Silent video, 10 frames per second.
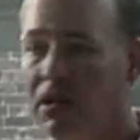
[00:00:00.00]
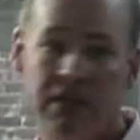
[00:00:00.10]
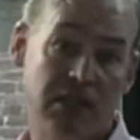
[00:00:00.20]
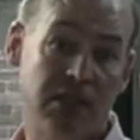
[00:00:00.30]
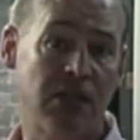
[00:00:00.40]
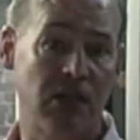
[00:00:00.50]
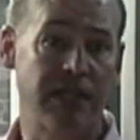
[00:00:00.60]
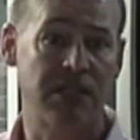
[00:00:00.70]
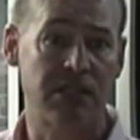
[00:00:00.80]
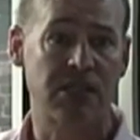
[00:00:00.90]
until
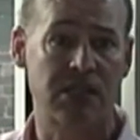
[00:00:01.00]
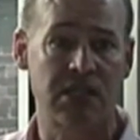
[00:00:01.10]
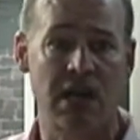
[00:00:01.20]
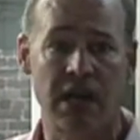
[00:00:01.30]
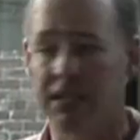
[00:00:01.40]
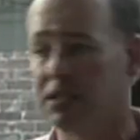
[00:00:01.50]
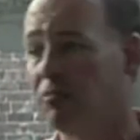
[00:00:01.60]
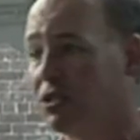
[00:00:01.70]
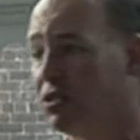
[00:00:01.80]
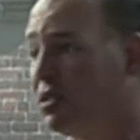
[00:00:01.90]
1869, as I
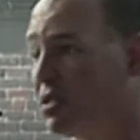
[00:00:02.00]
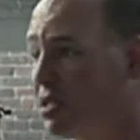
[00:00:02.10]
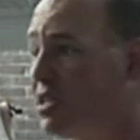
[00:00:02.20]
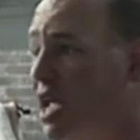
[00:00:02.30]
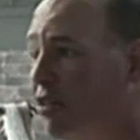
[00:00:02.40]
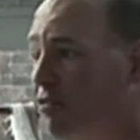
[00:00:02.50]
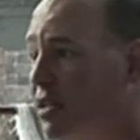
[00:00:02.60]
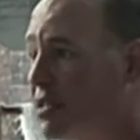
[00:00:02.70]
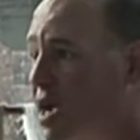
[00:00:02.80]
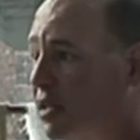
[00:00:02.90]
mentioned, the Cincinnati
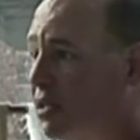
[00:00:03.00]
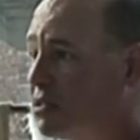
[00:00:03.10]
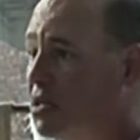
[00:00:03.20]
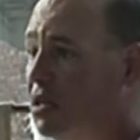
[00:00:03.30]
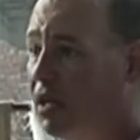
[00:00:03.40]
Red Stockings.